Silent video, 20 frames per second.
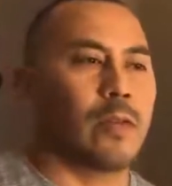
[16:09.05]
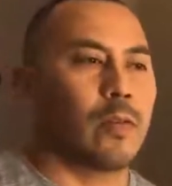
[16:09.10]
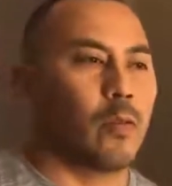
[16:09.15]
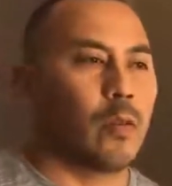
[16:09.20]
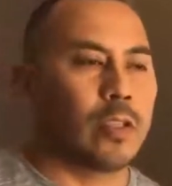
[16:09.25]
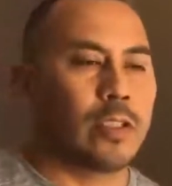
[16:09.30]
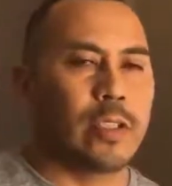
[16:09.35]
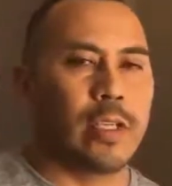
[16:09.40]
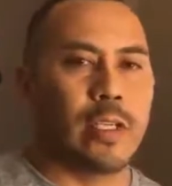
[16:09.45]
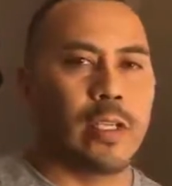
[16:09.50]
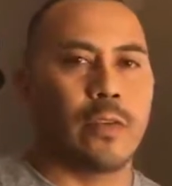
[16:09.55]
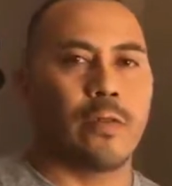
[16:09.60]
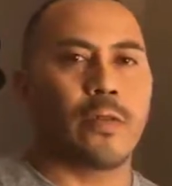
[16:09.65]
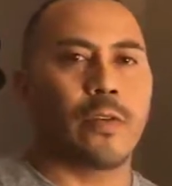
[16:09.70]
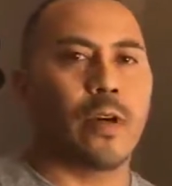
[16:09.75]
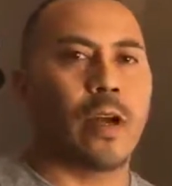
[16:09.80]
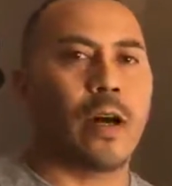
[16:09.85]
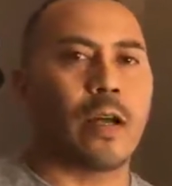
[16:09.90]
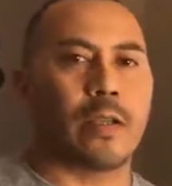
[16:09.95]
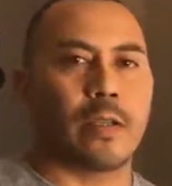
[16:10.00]
What's in it
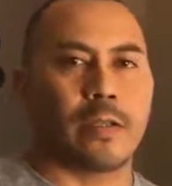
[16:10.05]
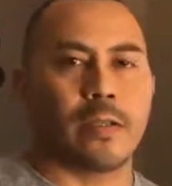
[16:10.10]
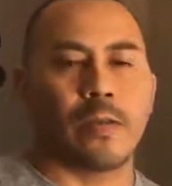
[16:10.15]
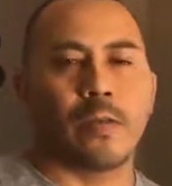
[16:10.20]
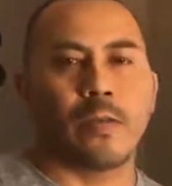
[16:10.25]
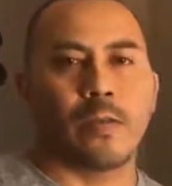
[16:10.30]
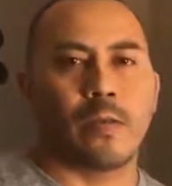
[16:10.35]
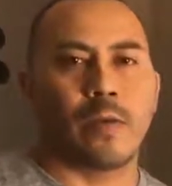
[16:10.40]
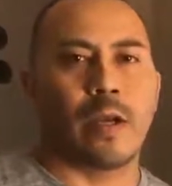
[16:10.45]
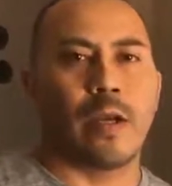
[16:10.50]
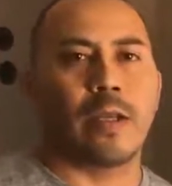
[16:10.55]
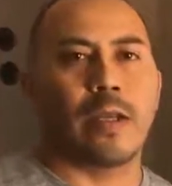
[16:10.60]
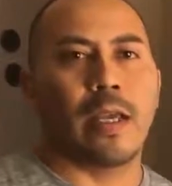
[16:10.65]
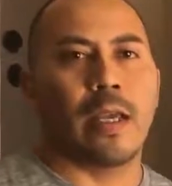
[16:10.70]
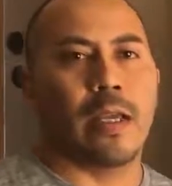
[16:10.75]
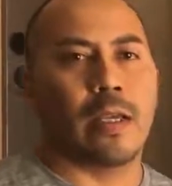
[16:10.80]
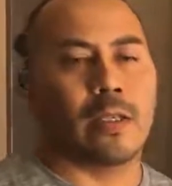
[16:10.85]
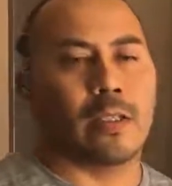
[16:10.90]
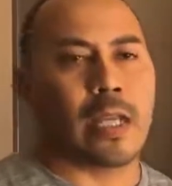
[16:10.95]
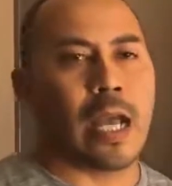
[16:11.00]
for us, right?
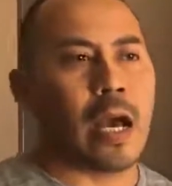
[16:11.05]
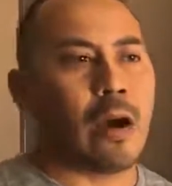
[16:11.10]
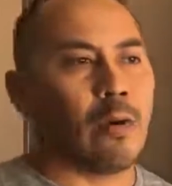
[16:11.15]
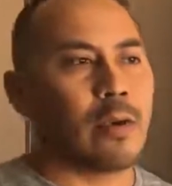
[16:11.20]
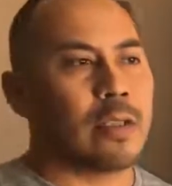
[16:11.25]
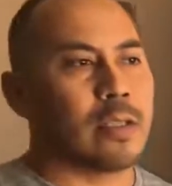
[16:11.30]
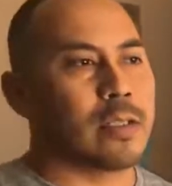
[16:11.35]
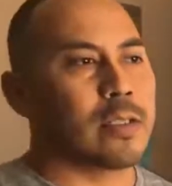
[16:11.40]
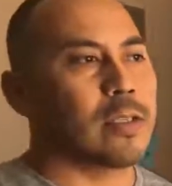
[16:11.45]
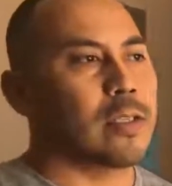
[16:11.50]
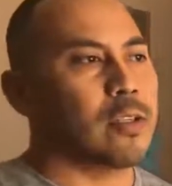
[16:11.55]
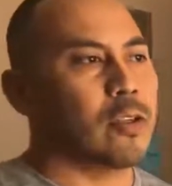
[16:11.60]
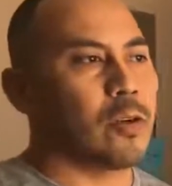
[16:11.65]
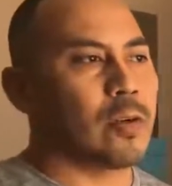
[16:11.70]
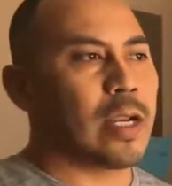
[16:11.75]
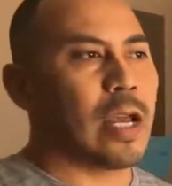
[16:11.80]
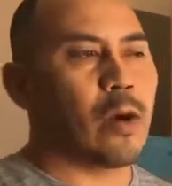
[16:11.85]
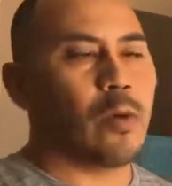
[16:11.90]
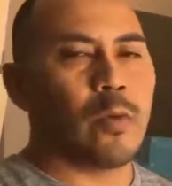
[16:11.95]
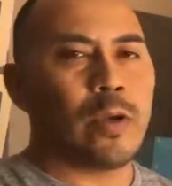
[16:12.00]
As how is,
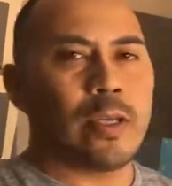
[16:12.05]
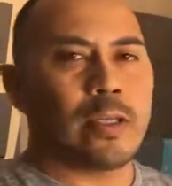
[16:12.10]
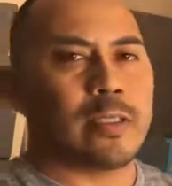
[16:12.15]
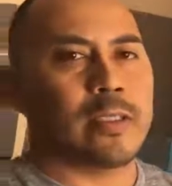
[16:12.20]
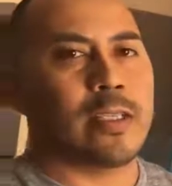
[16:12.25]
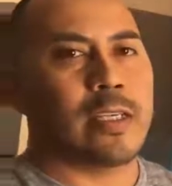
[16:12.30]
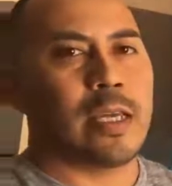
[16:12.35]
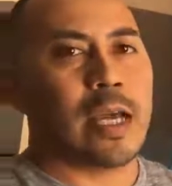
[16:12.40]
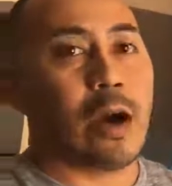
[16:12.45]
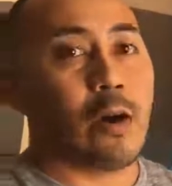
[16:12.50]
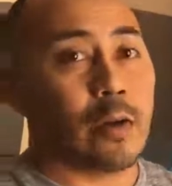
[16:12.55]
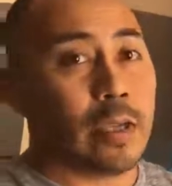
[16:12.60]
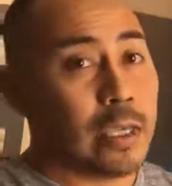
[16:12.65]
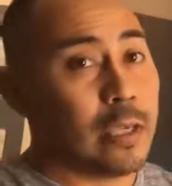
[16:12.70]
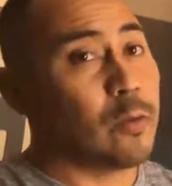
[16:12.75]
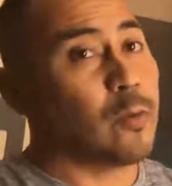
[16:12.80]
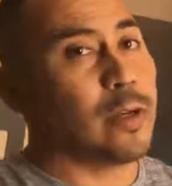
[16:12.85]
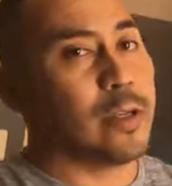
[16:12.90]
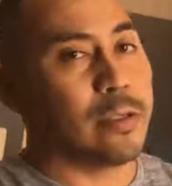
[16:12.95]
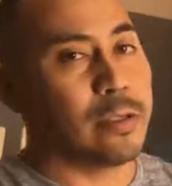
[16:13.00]
now we see how he
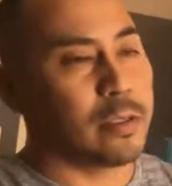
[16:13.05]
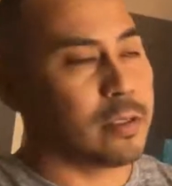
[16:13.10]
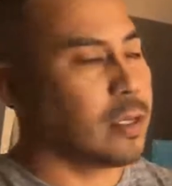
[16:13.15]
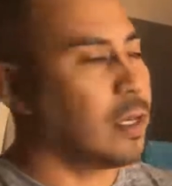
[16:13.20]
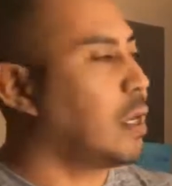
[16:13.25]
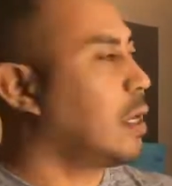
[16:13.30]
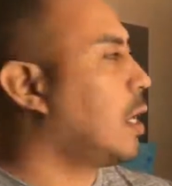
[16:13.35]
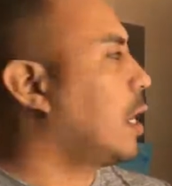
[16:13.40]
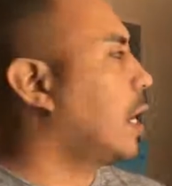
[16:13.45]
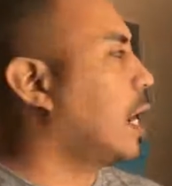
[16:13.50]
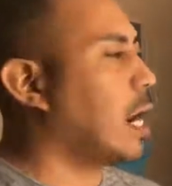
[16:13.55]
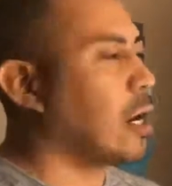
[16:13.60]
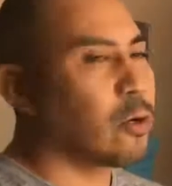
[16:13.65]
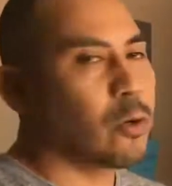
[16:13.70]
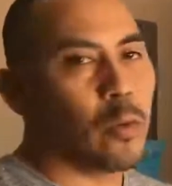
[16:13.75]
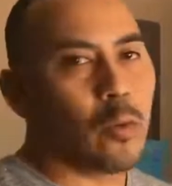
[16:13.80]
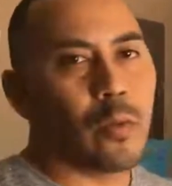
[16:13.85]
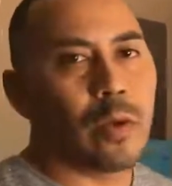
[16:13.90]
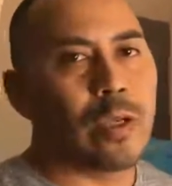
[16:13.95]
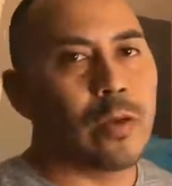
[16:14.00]
wins. How do
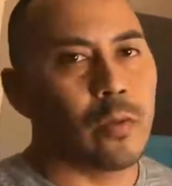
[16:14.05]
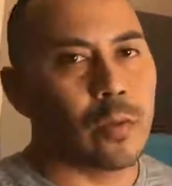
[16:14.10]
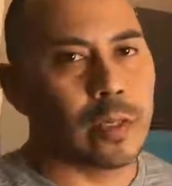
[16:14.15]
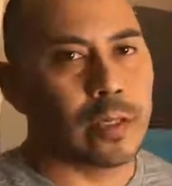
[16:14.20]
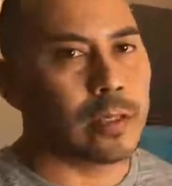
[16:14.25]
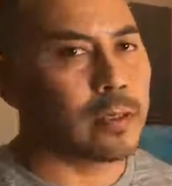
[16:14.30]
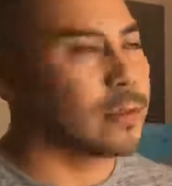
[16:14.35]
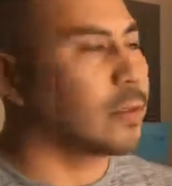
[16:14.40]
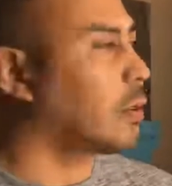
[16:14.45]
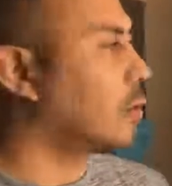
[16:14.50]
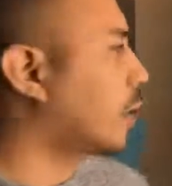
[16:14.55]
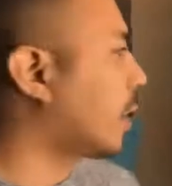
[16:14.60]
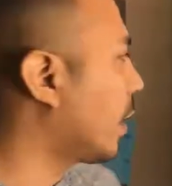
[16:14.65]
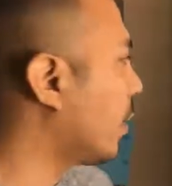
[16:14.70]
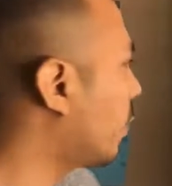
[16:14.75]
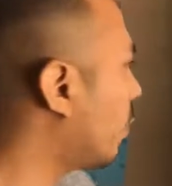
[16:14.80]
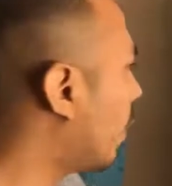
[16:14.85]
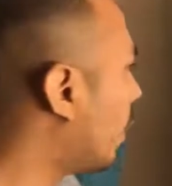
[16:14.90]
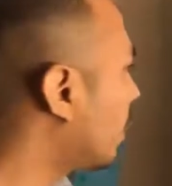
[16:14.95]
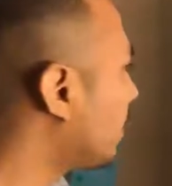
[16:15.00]
we win? Okay,
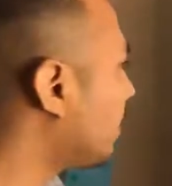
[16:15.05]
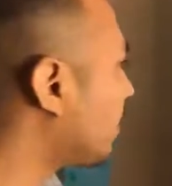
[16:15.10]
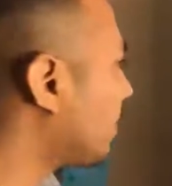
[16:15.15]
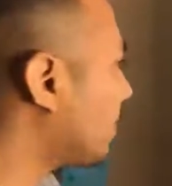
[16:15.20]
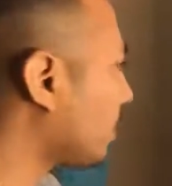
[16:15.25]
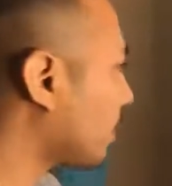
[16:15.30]
well,